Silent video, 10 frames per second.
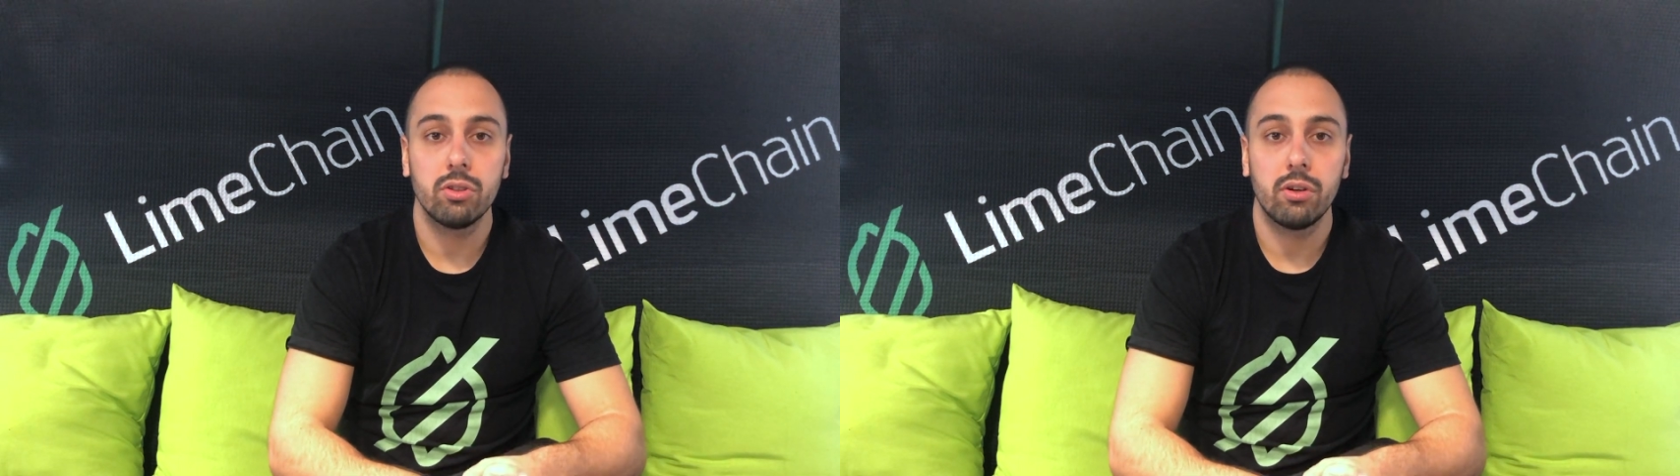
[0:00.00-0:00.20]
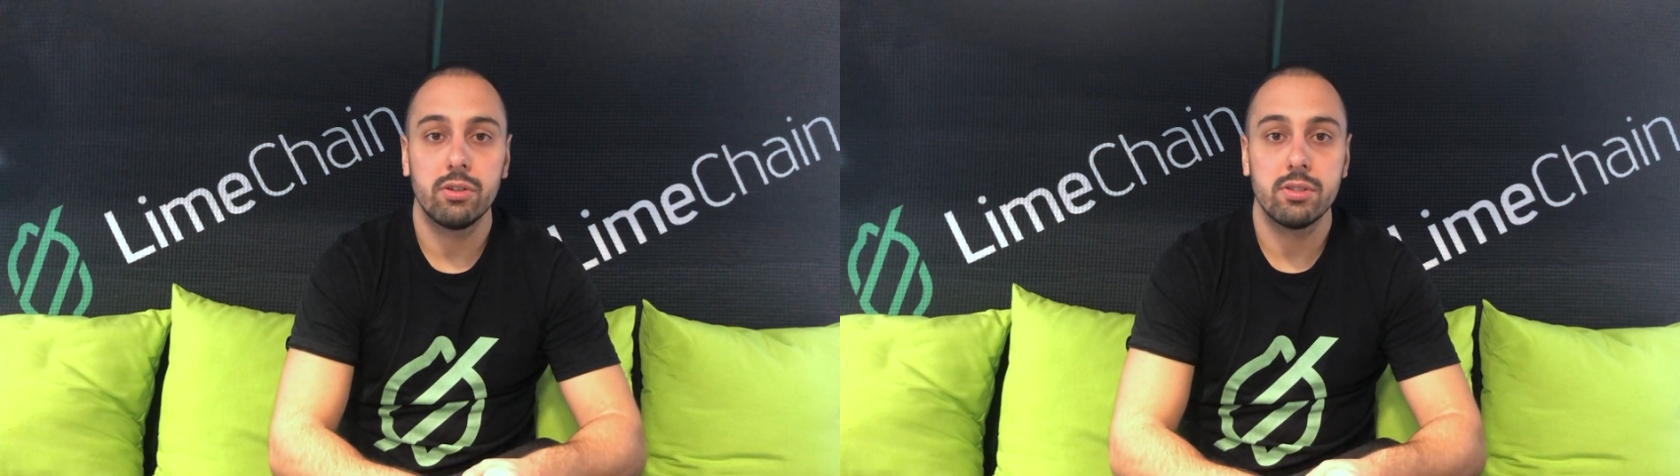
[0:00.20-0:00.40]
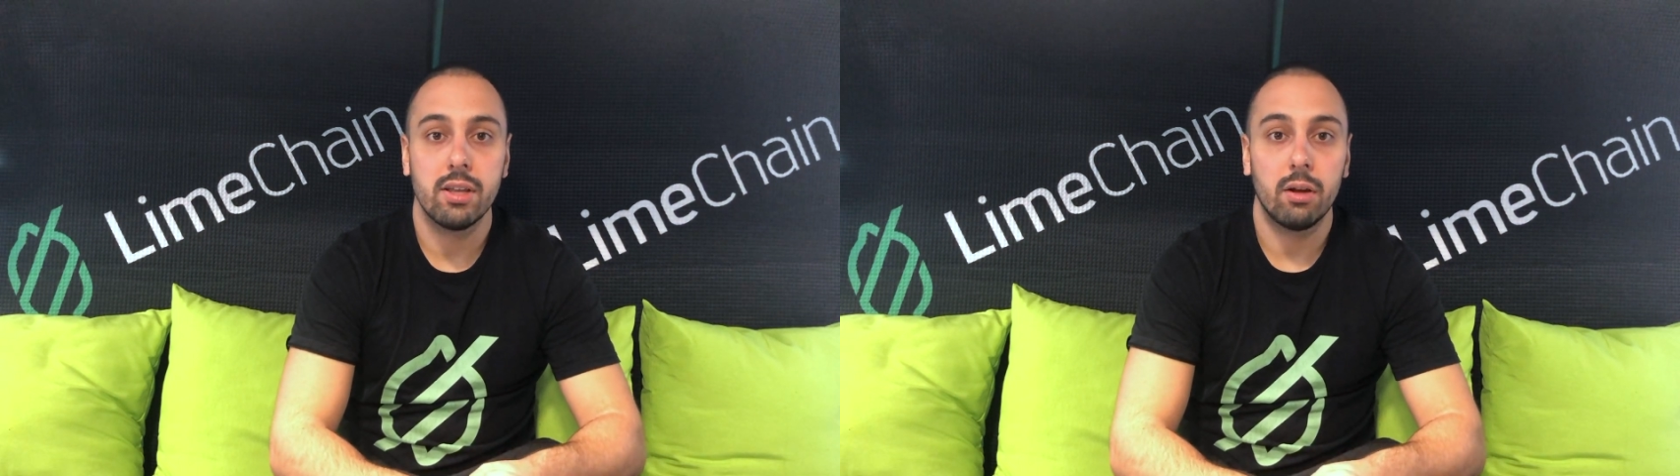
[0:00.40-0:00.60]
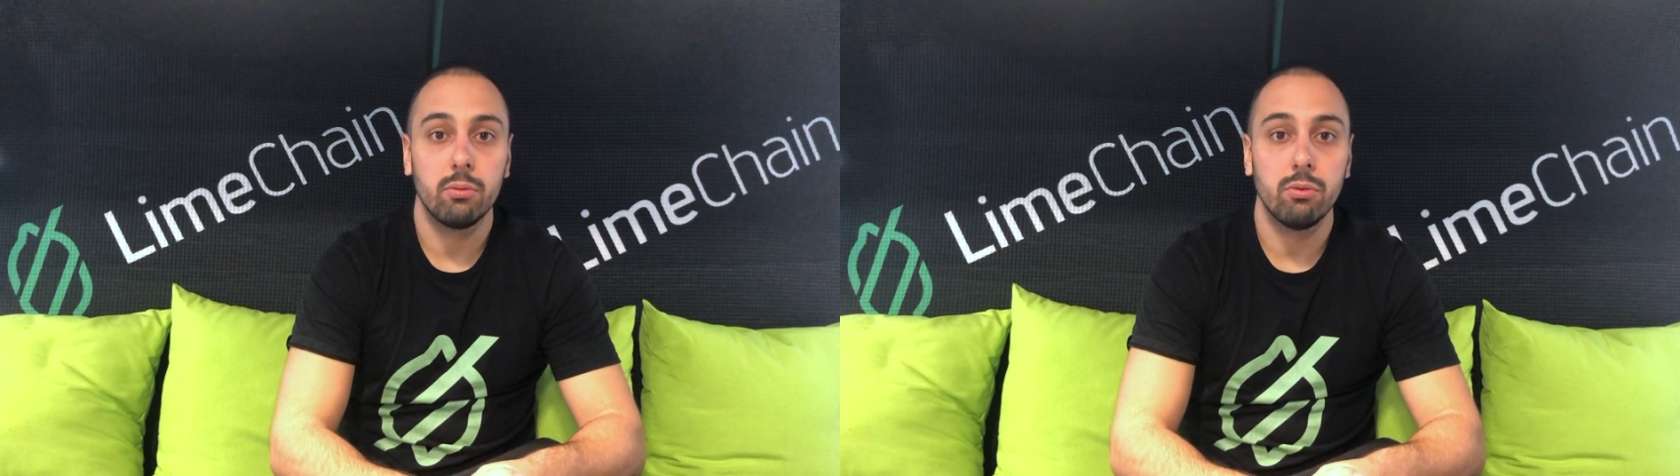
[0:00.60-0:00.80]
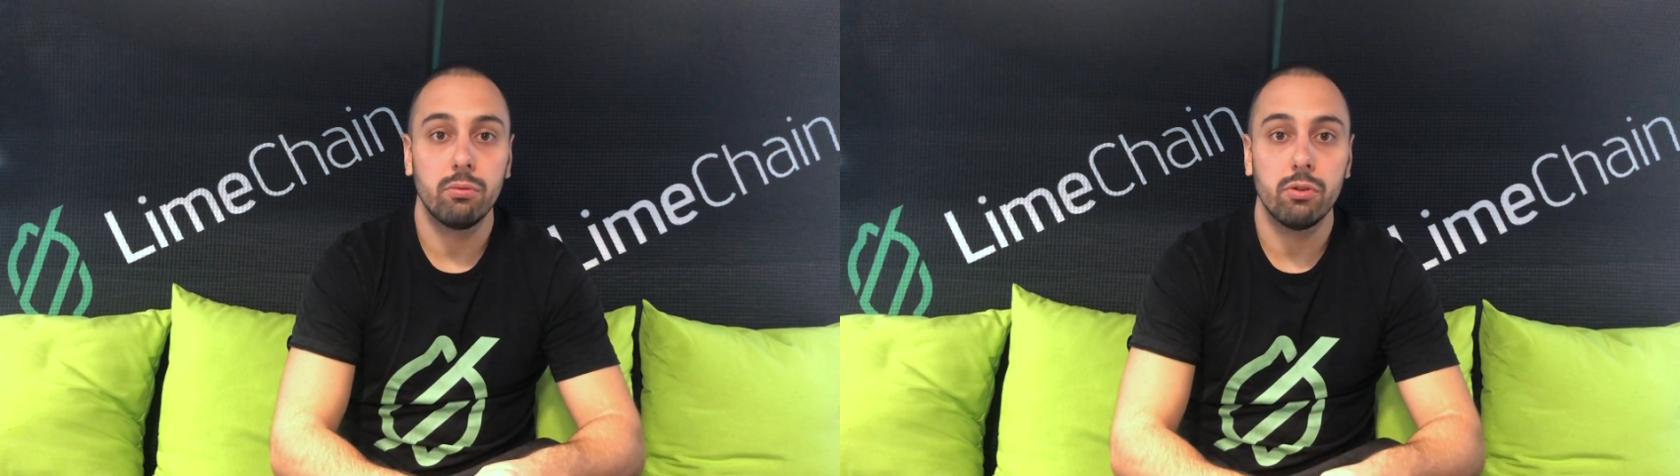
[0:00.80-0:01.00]
there is now a
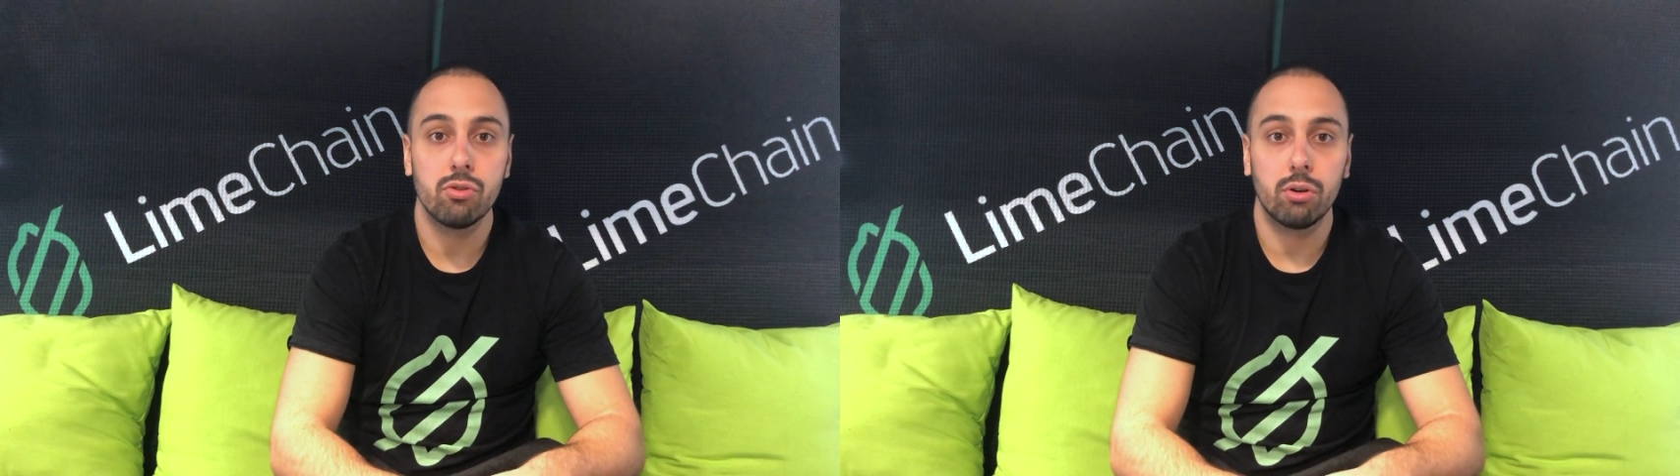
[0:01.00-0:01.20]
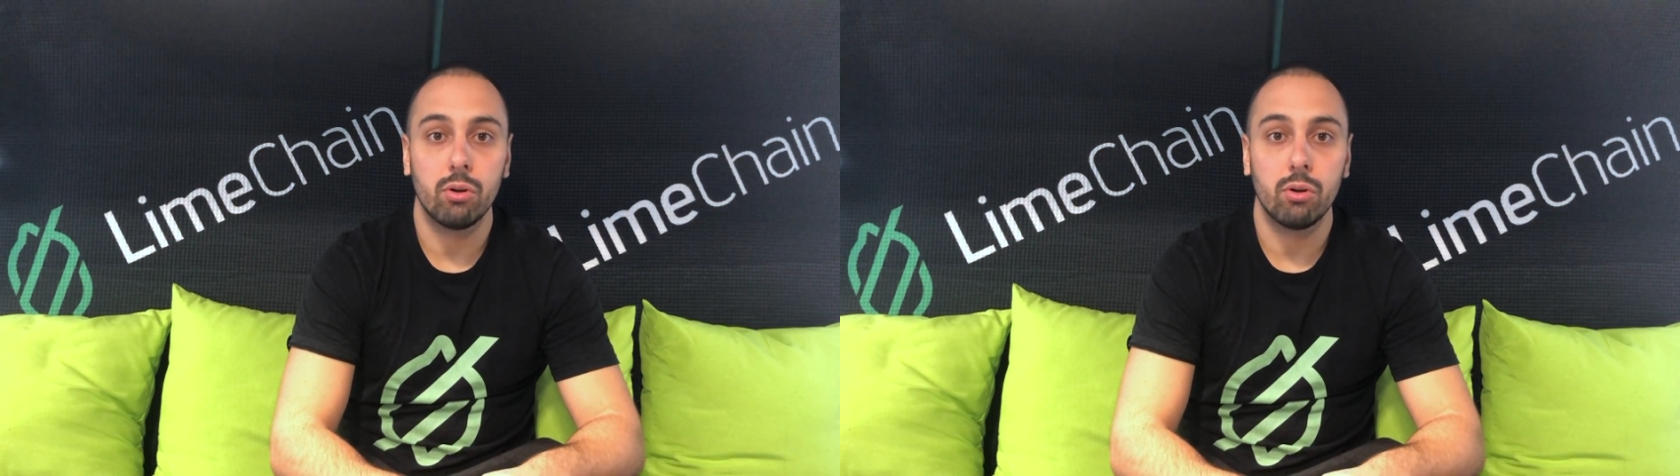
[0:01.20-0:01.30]
new feature